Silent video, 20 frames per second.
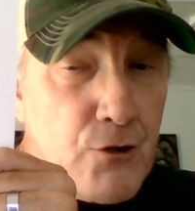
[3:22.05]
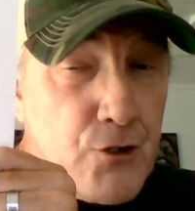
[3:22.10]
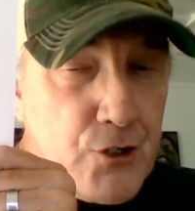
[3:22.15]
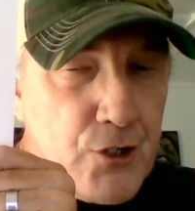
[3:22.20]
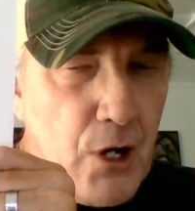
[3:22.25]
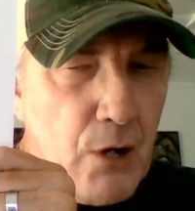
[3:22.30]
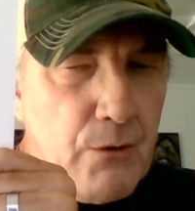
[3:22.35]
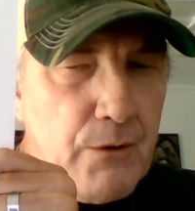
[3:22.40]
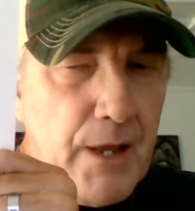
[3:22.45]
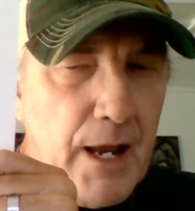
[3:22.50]

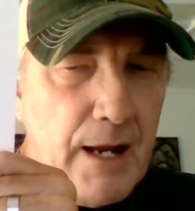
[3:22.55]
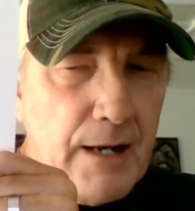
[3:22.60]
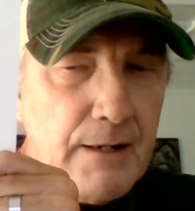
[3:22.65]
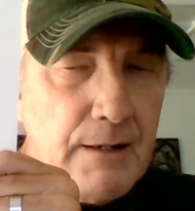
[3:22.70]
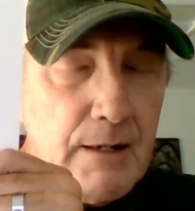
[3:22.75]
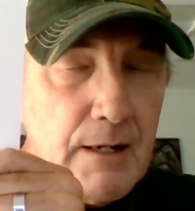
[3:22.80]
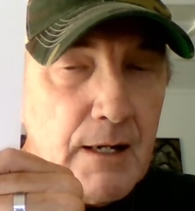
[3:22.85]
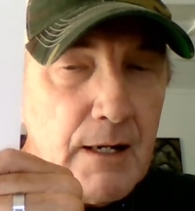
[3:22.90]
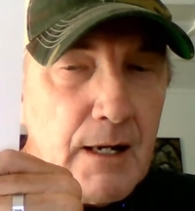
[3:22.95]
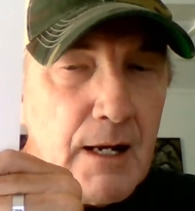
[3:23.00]
So then,
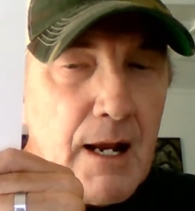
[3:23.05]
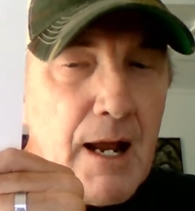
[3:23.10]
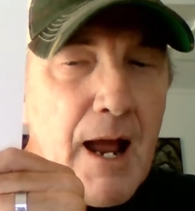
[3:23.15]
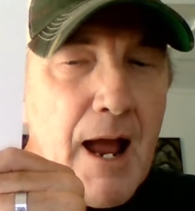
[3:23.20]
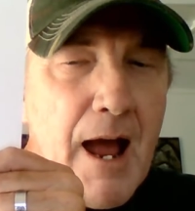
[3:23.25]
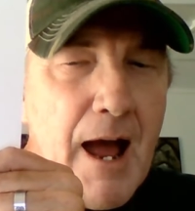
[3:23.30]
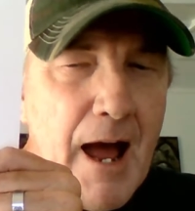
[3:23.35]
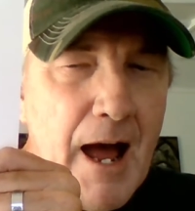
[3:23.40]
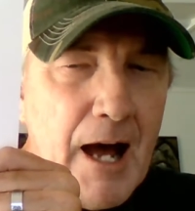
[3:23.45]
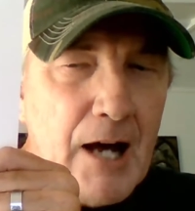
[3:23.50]

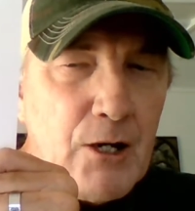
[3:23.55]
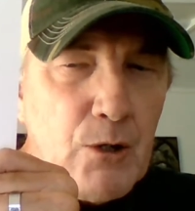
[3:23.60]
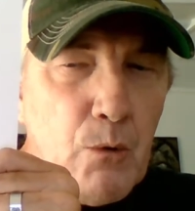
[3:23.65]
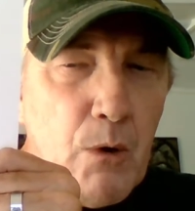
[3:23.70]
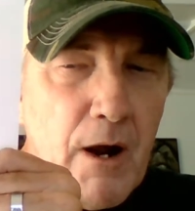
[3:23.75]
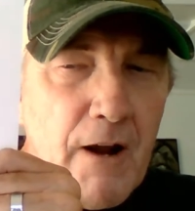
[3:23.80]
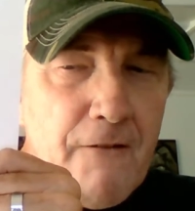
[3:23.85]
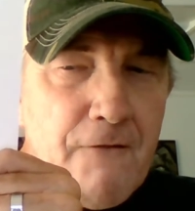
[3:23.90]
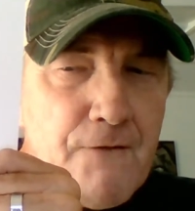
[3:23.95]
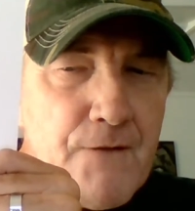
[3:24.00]
how
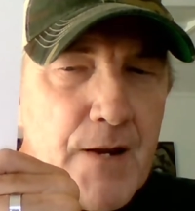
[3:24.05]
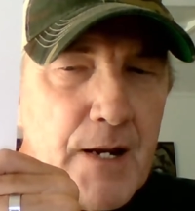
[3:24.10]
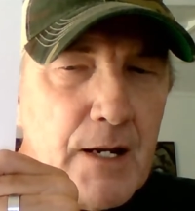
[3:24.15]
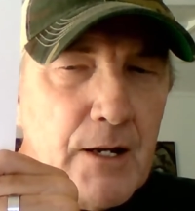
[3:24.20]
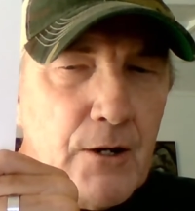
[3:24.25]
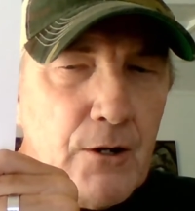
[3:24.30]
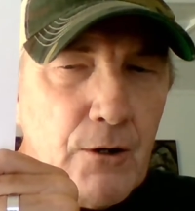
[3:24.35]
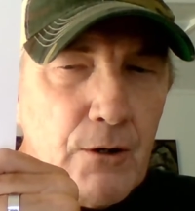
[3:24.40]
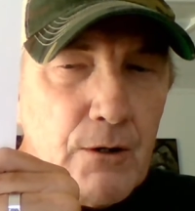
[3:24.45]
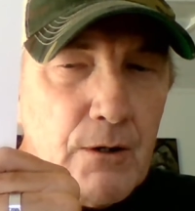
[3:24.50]
do I
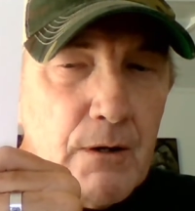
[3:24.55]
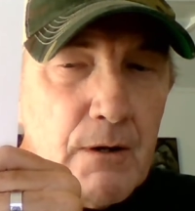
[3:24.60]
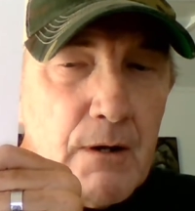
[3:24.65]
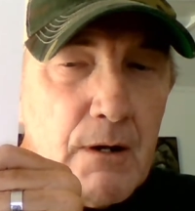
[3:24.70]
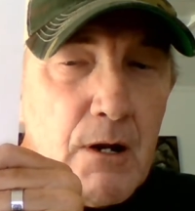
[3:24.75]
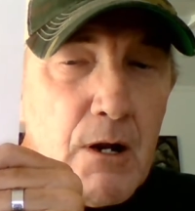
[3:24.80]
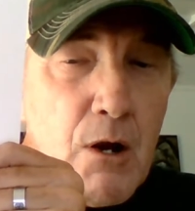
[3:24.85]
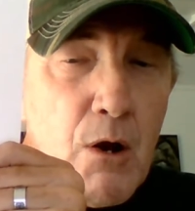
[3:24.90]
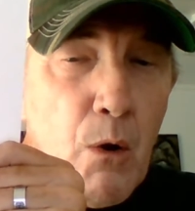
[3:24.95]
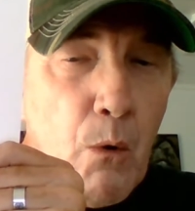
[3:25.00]
figure
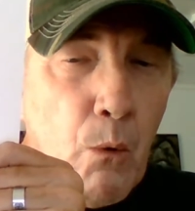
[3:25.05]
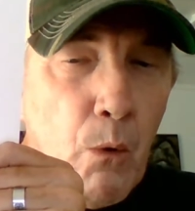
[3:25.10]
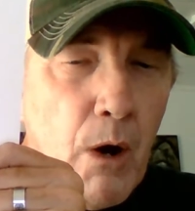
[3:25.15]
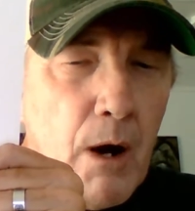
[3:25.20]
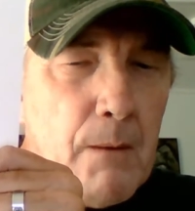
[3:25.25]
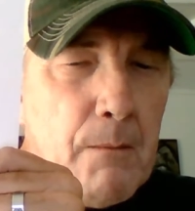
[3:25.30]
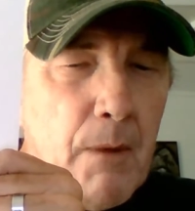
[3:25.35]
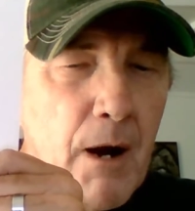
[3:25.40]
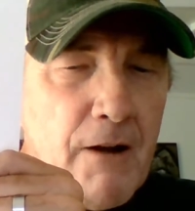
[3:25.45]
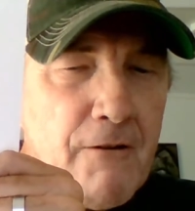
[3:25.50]

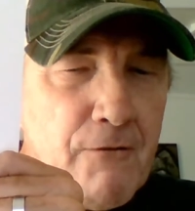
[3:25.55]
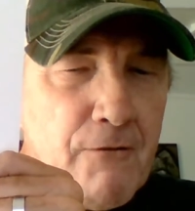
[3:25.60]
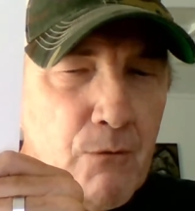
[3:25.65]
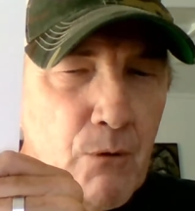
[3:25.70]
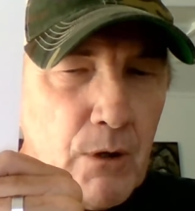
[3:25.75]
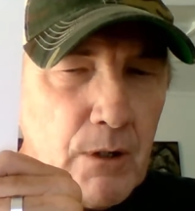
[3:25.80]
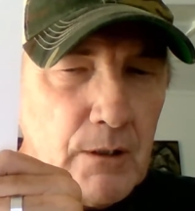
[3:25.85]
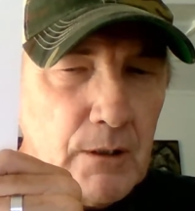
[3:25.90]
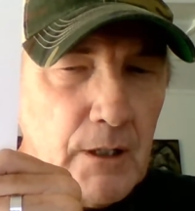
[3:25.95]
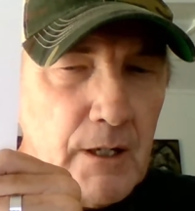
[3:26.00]
what my
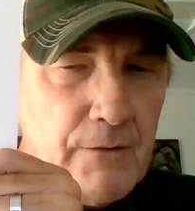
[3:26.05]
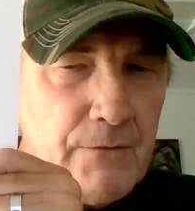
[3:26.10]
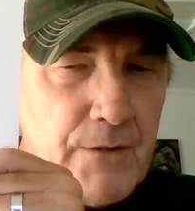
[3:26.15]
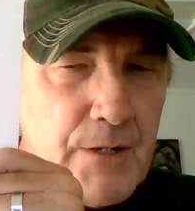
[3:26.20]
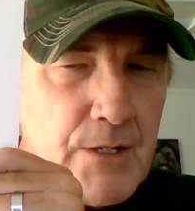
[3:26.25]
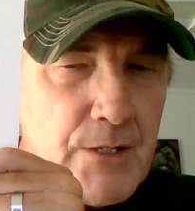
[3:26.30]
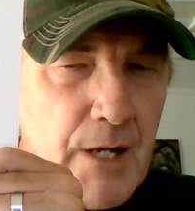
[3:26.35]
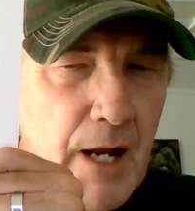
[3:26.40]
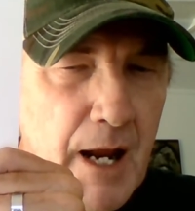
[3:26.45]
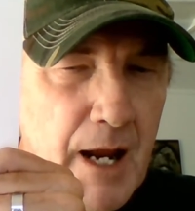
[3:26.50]
forklift
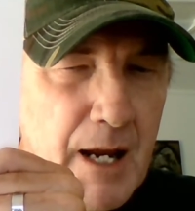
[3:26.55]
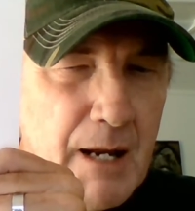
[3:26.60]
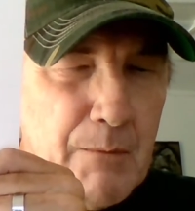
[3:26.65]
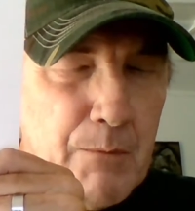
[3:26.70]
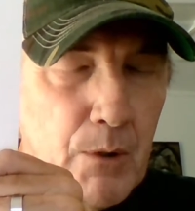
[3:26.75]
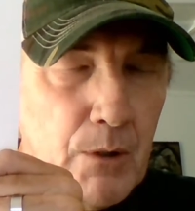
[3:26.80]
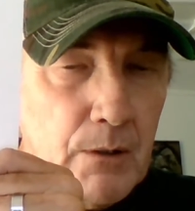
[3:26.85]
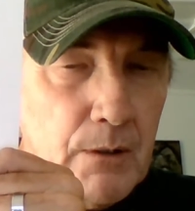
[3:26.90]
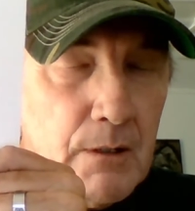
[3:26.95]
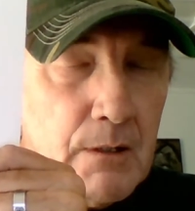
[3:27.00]
is
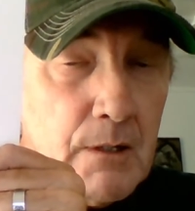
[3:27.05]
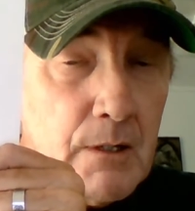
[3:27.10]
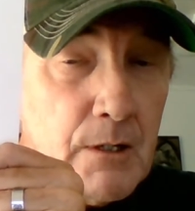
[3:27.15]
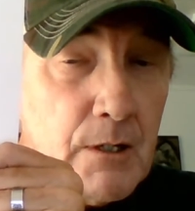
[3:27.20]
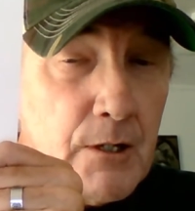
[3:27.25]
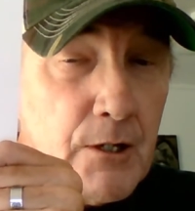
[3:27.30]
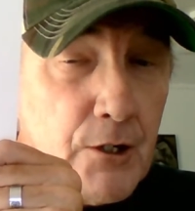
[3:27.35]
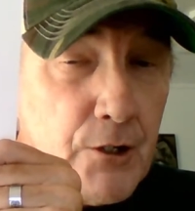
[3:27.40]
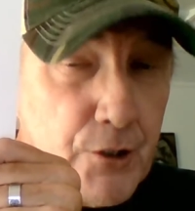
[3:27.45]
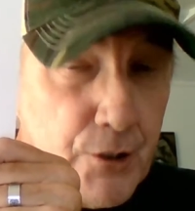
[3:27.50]
able
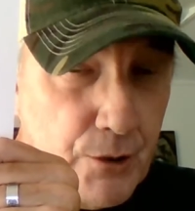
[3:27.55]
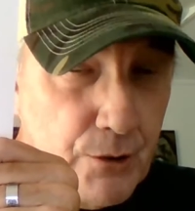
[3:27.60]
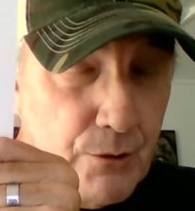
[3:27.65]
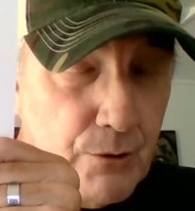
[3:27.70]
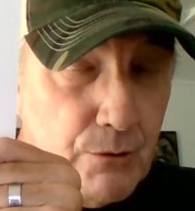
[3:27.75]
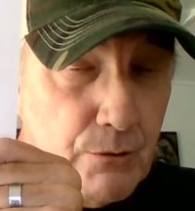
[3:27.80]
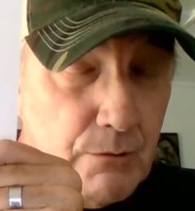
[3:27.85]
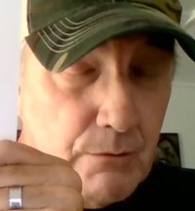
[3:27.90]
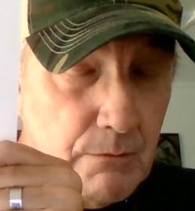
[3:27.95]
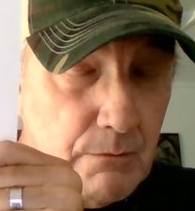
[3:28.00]

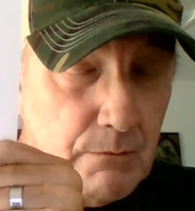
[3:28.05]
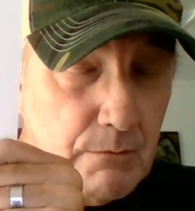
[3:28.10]
to